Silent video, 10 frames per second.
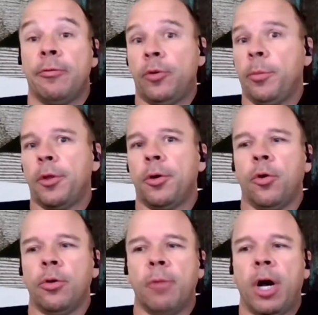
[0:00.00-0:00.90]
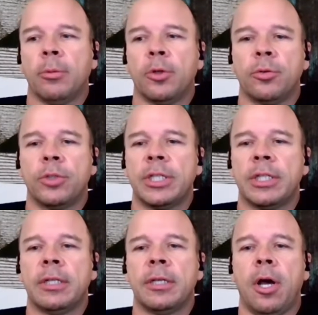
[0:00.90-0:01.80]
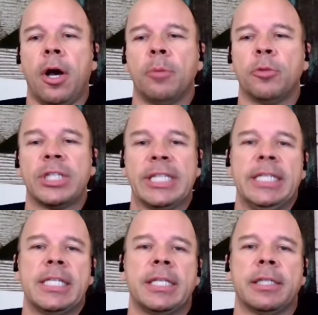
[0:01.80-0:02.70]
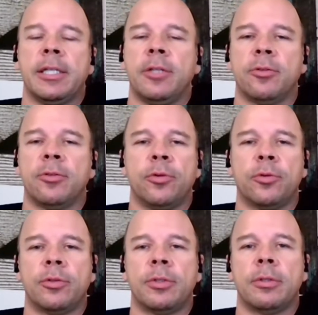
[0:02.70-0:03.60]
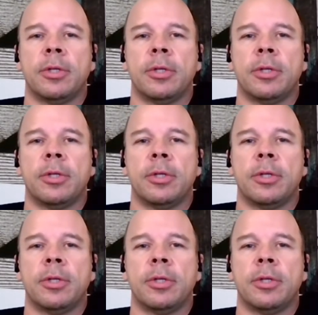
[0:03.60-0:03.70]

from their own models, and almost instantly those photos